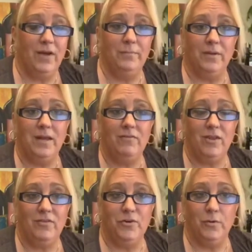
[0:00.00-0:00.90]
I believe
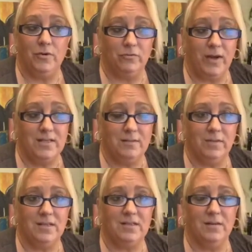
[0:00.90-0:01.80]
that if you want to write
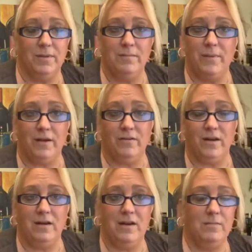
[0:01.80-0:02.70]
something to somebody better
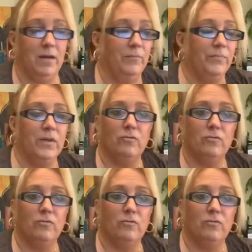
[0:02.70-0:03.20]
than an email,